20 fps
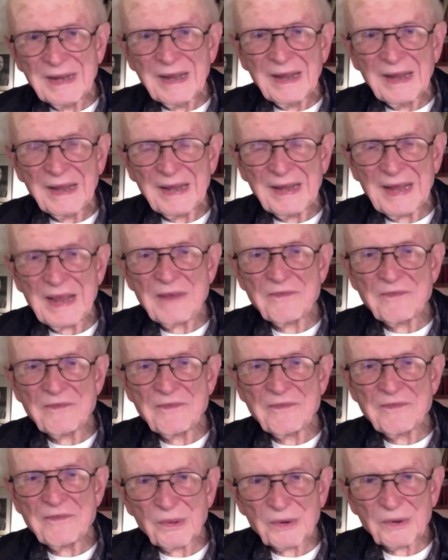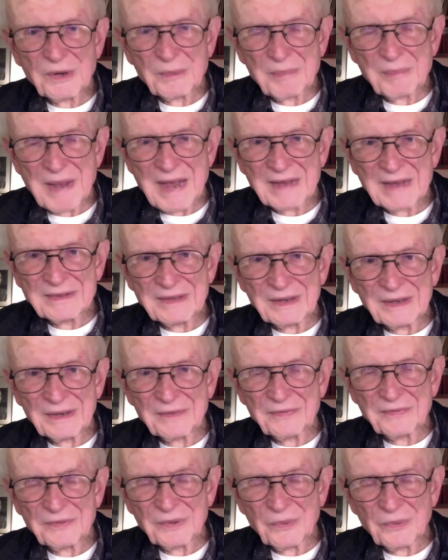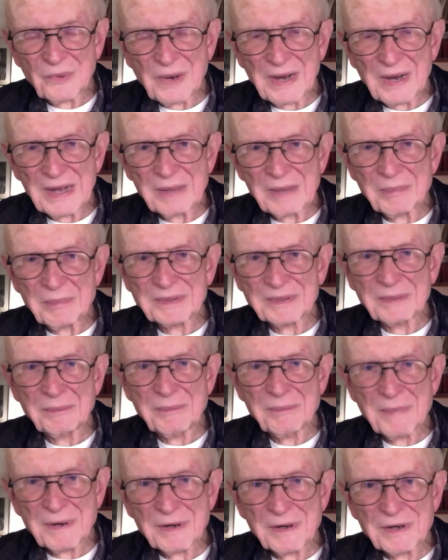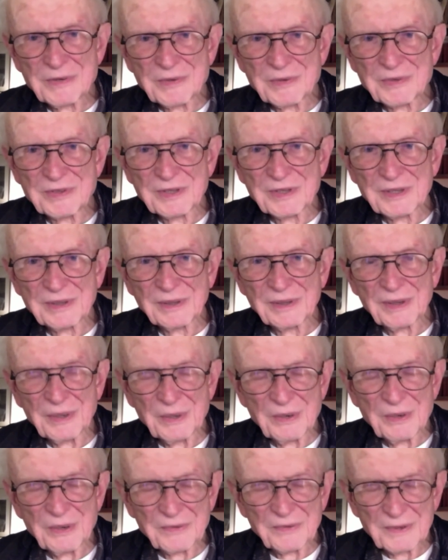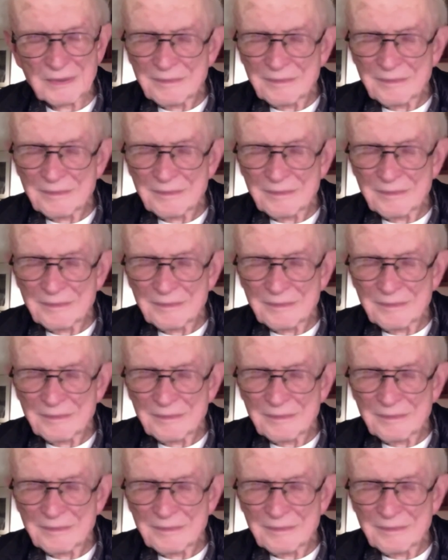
He followed her back there for a while, but the marriage was clearly over.